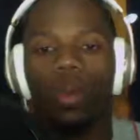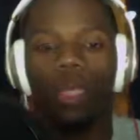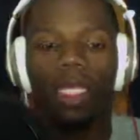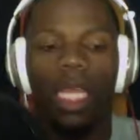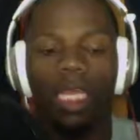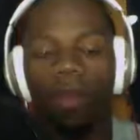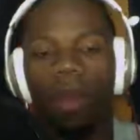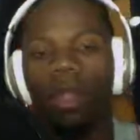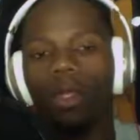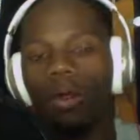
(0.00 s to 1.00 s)
when he had the
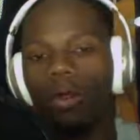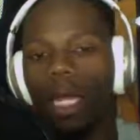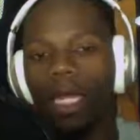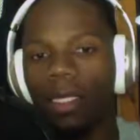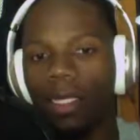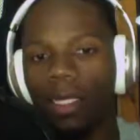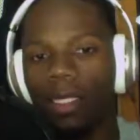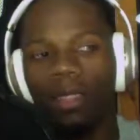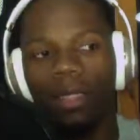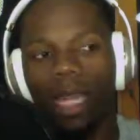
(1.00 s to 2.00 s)
ball on, like, in
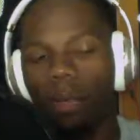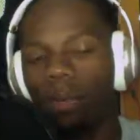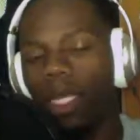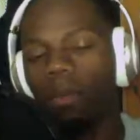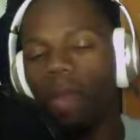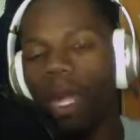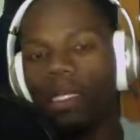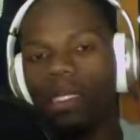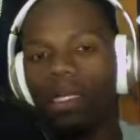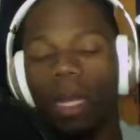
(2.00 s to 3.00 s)
his, like,
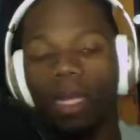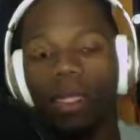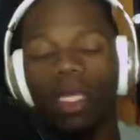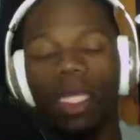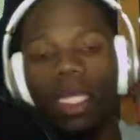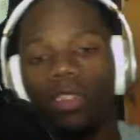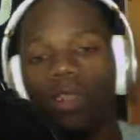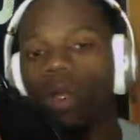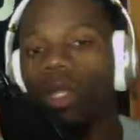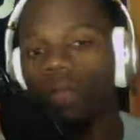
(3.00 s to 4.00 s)
mid-bicep, I thought he had
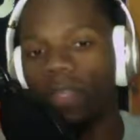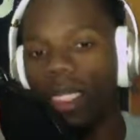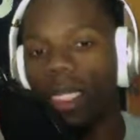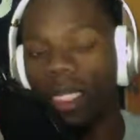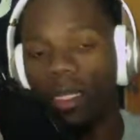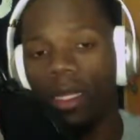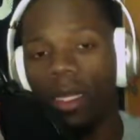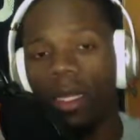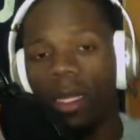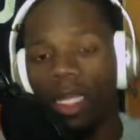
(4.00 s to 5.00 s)
control of it then.
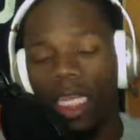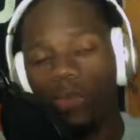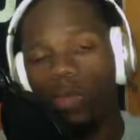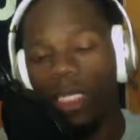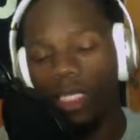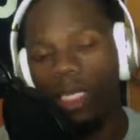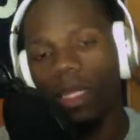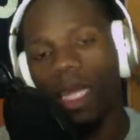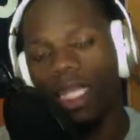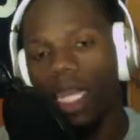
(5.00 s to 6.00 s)
And that's what they
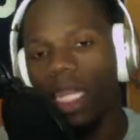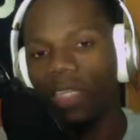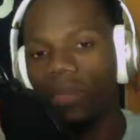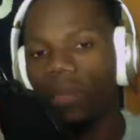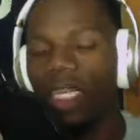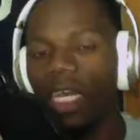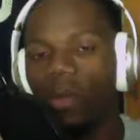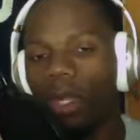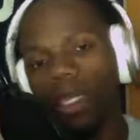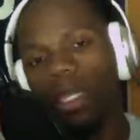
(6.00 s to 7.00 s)
saying, like, he had his feet
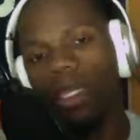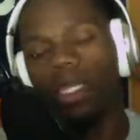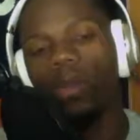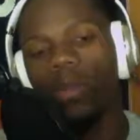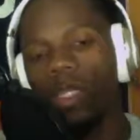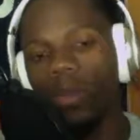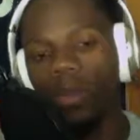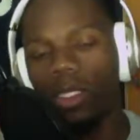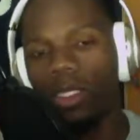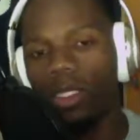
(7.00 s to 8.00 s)
down right there. And then when he
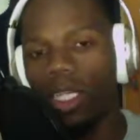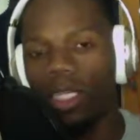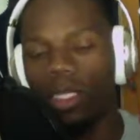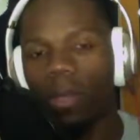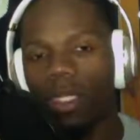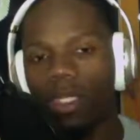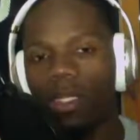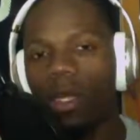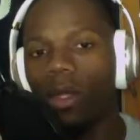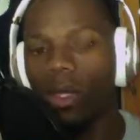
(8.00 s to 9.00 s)
went to adjust to make
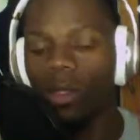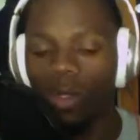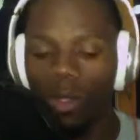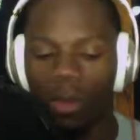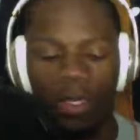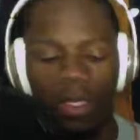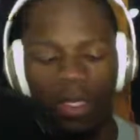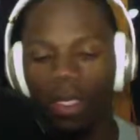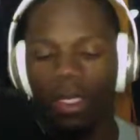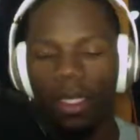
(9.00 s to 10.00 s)
sure you hold on to it,
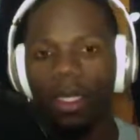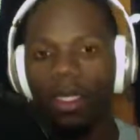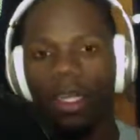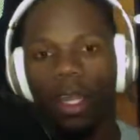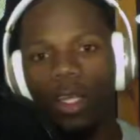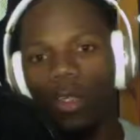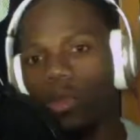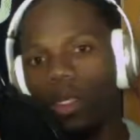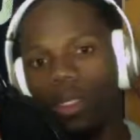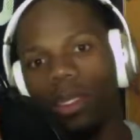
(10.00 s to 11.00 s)
but the
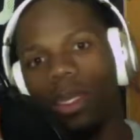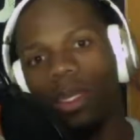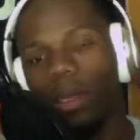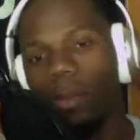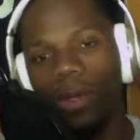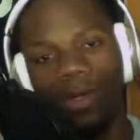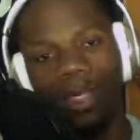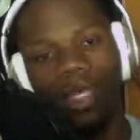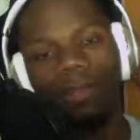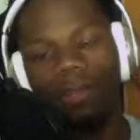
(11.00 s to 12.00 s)
Ertz one is like, come
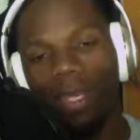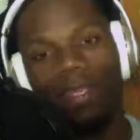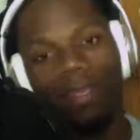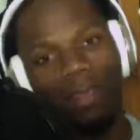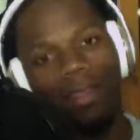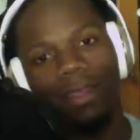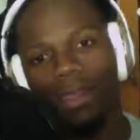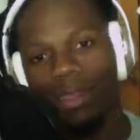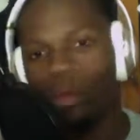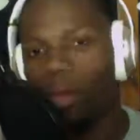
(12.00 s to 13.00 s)
on now. Like,
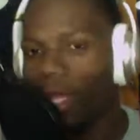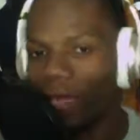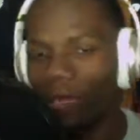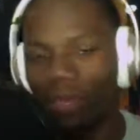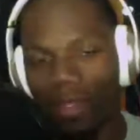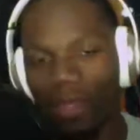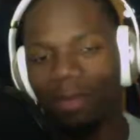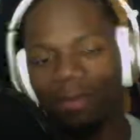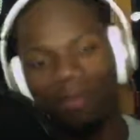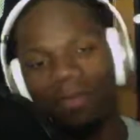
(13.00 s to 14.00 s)
you begging for
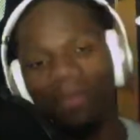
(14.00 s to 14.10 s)
something.